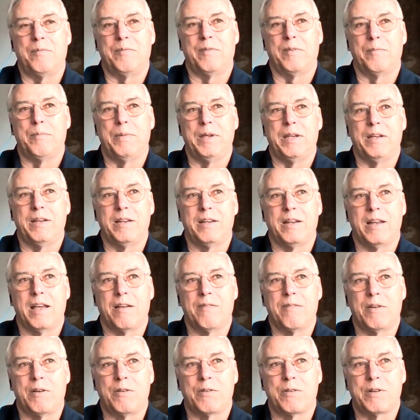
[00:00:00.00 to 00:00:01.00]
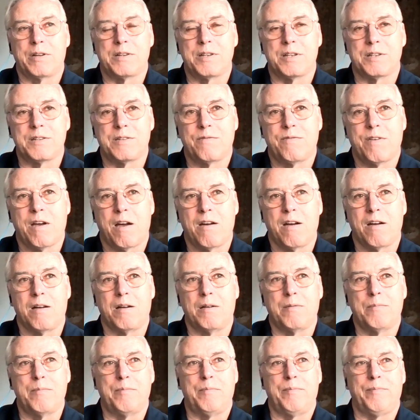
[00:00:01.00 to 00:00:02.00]
being
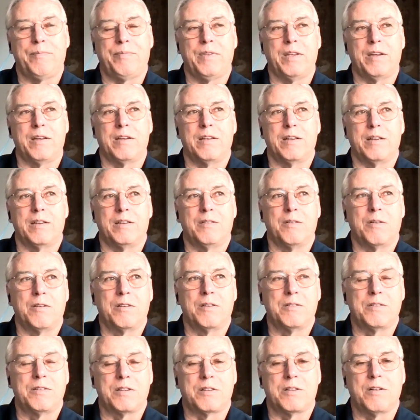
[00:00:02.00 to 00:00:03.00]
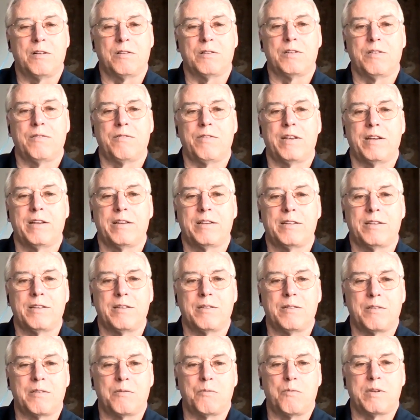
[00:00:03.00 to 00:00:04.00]
Avalokiteshvara in order to cultivate,
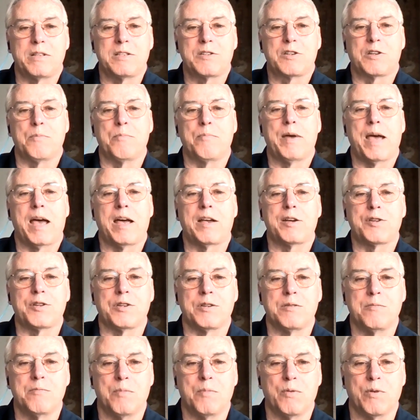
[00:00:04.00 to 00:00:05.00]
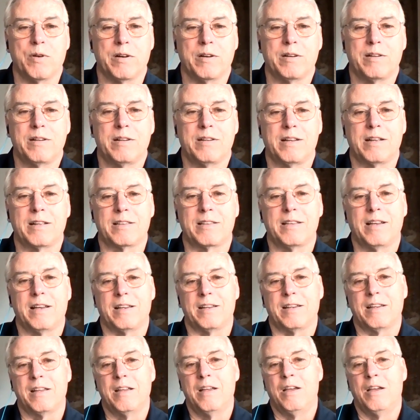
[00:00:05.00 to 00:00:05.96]
one's compassion more, like that.